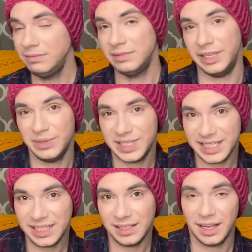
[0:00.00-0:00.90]
used
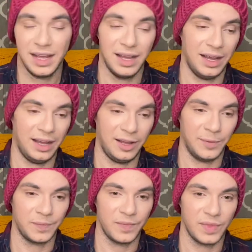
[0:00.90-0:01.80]
it,
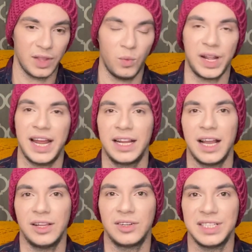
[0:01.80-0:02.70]
um, what kind of
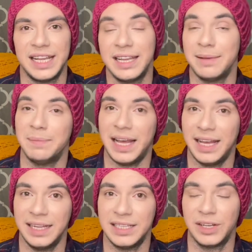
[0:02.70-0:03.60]
colors they
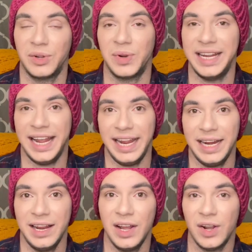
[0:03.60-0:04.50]
combine to
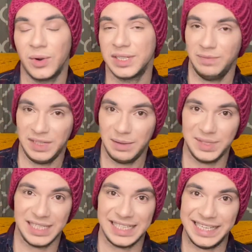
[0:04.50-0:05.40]
create, or sometimes
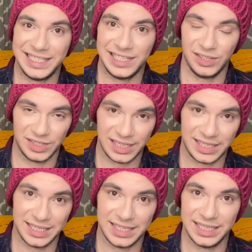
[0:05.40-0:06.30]
it's easier just
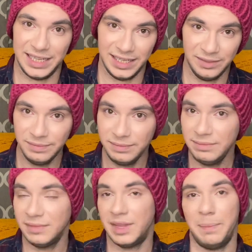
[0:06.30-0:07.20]
to see
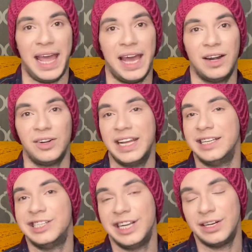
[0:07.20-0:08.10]
the pattern in
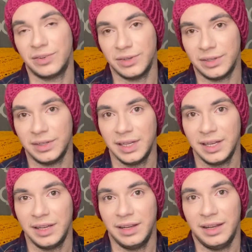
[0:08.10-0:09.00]
general
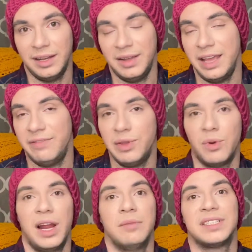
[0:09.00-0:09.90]
uh, if you
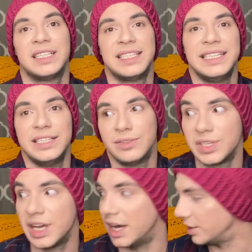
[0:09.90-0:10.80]
are able to see those
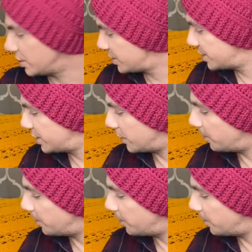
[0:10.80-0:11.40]
colors. So